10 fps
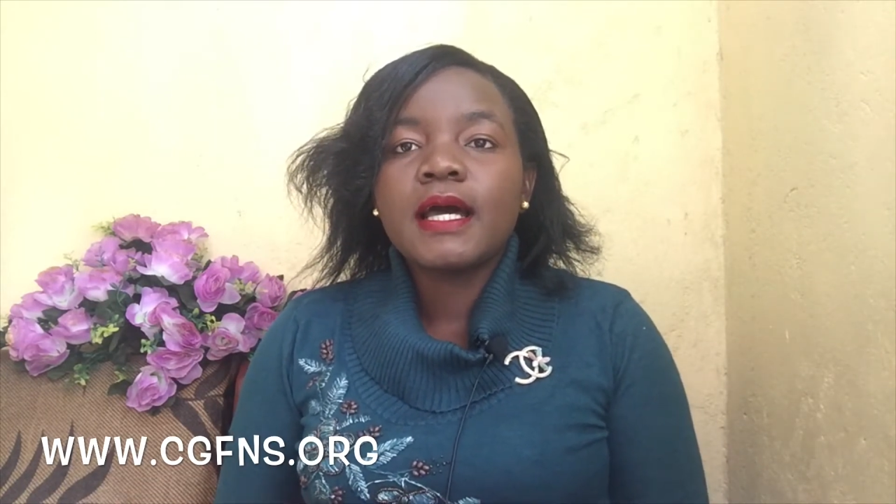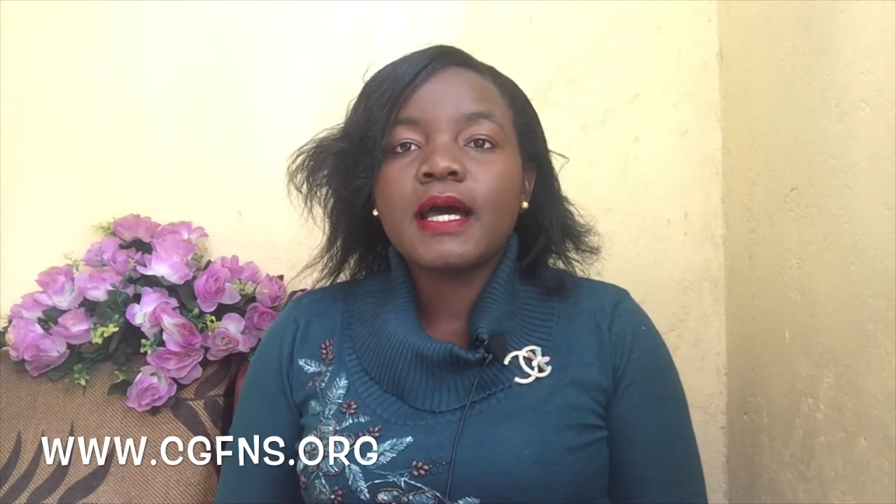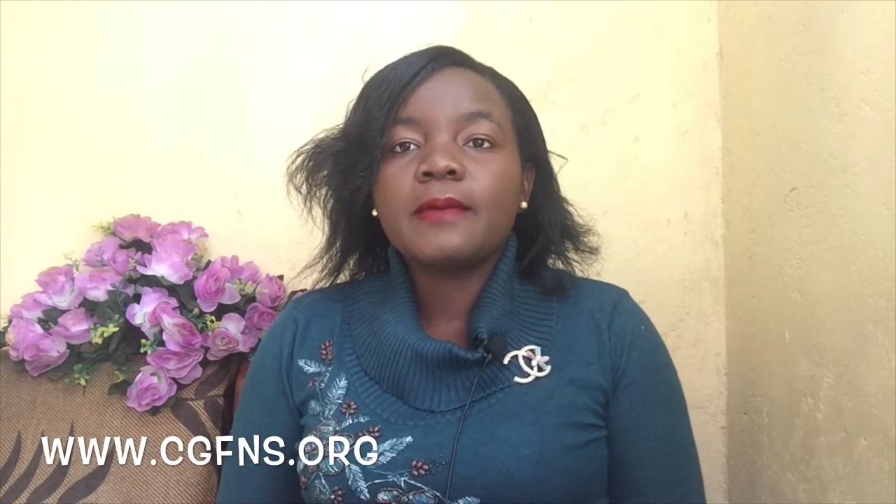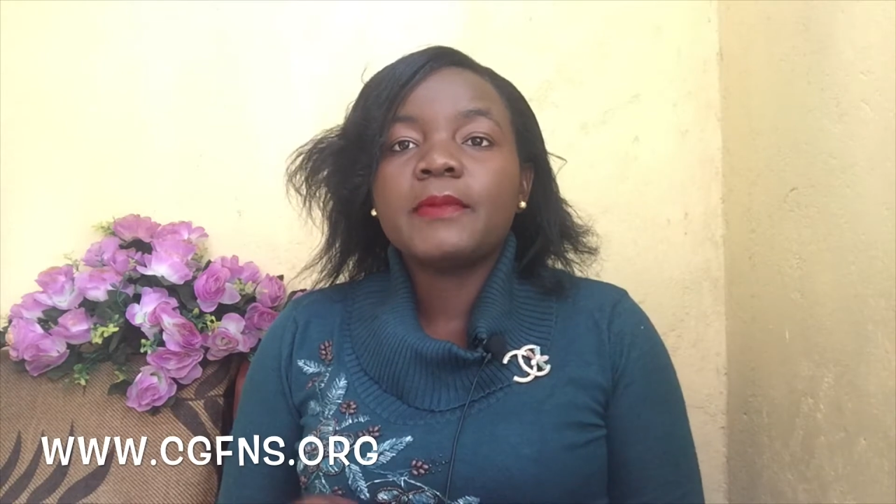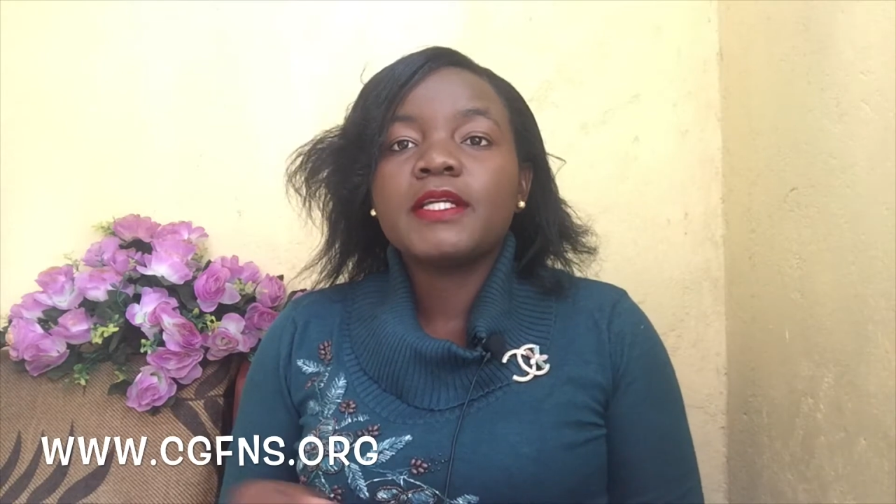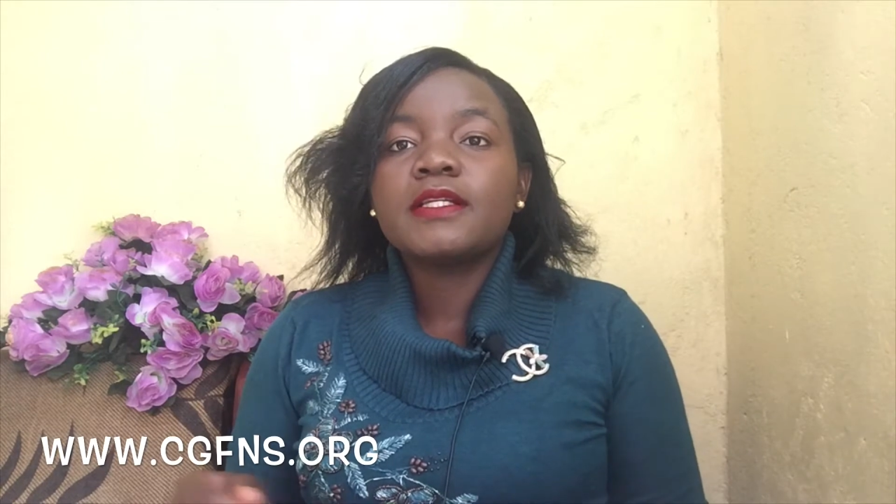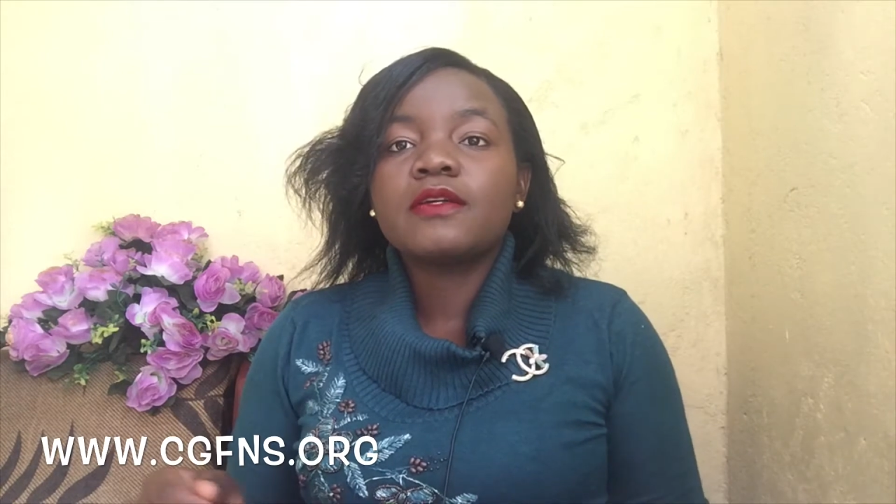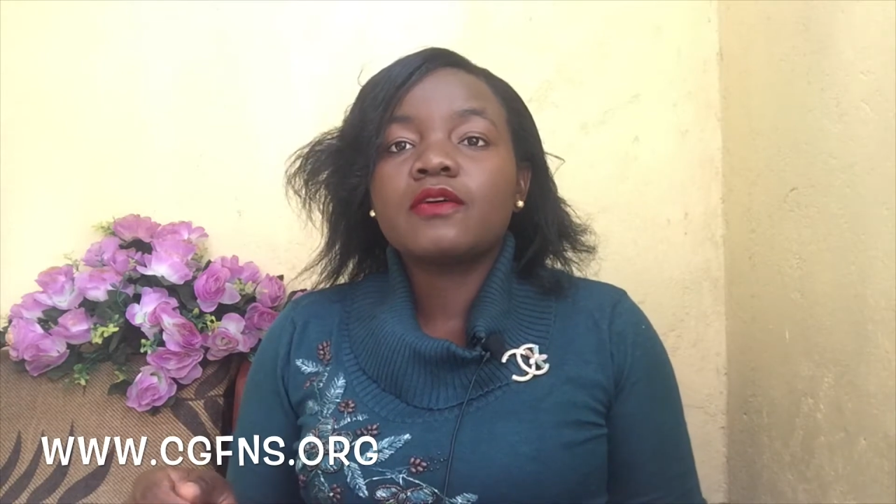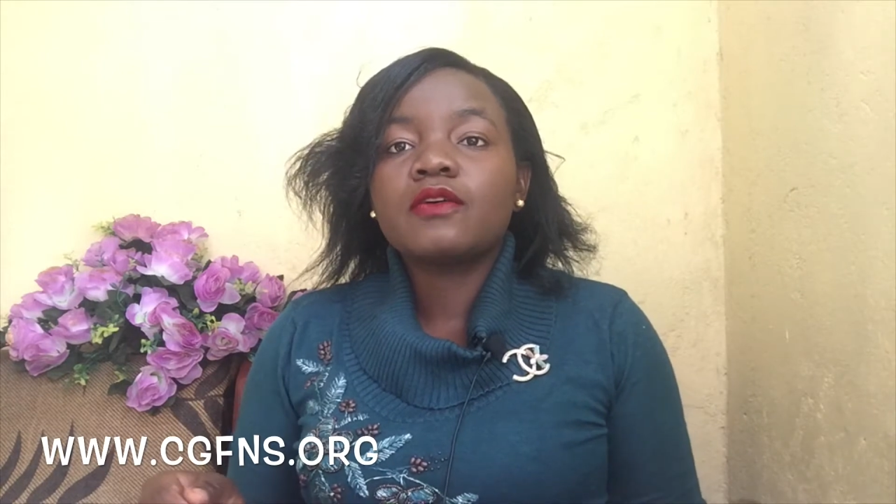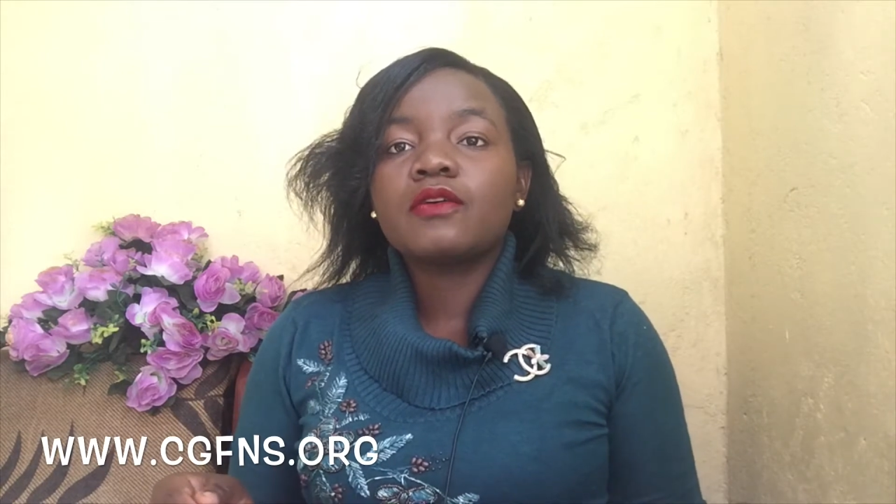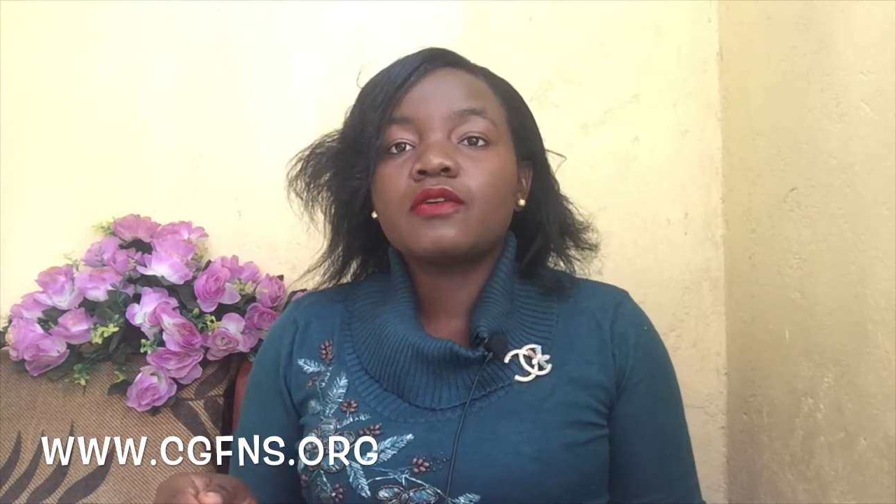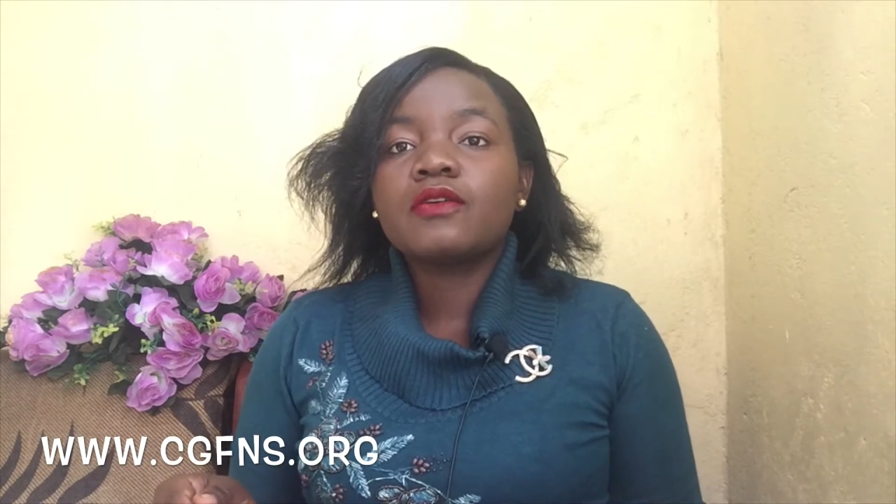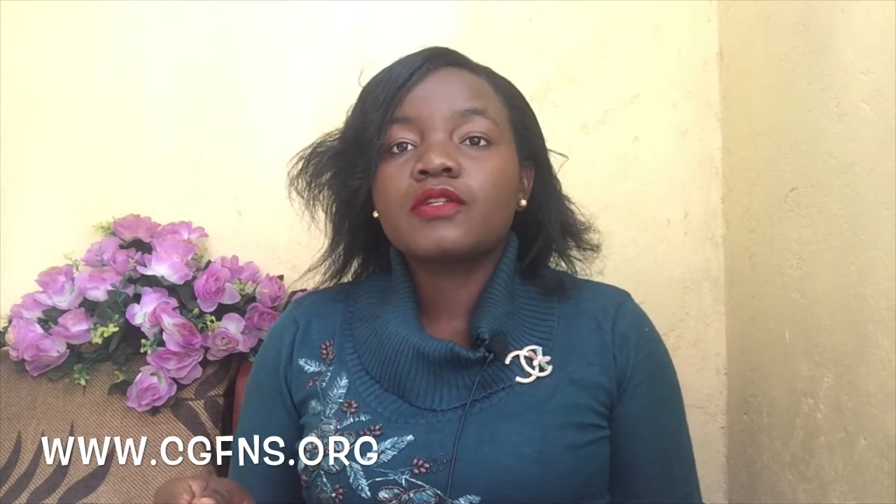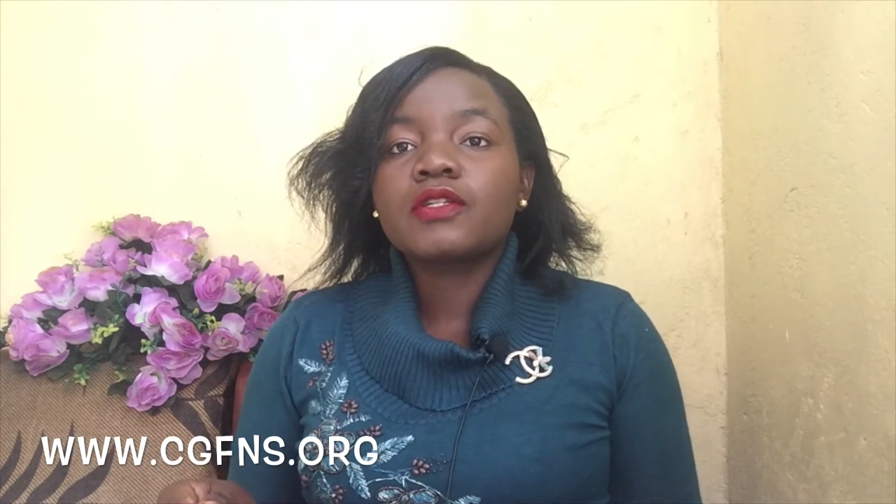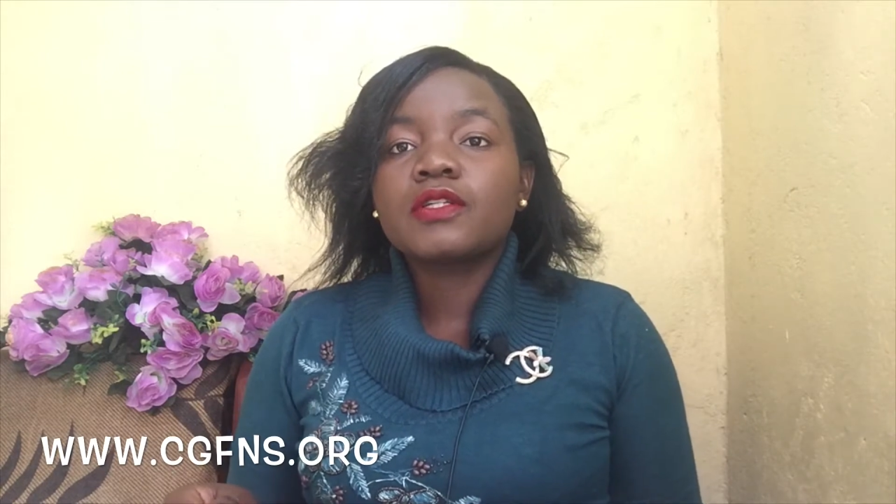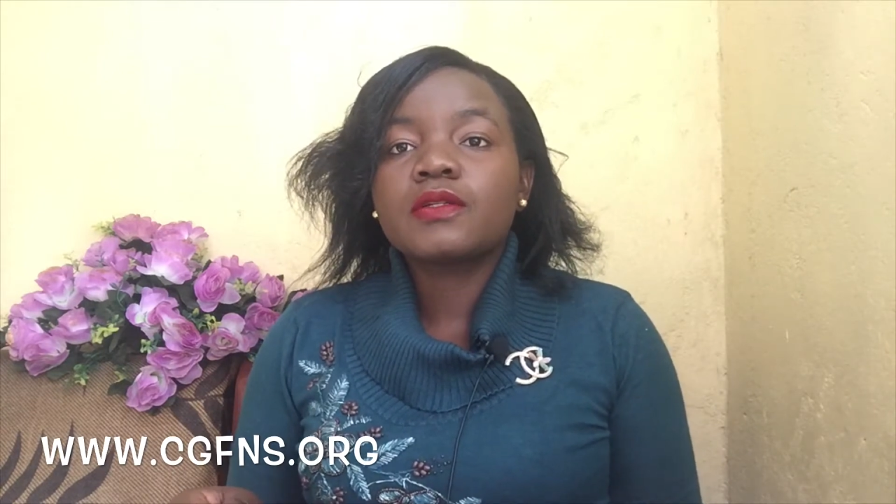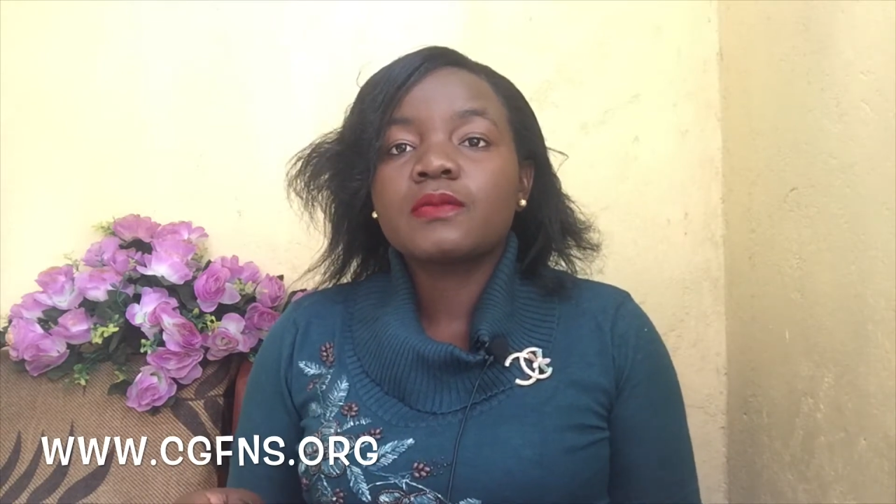I may not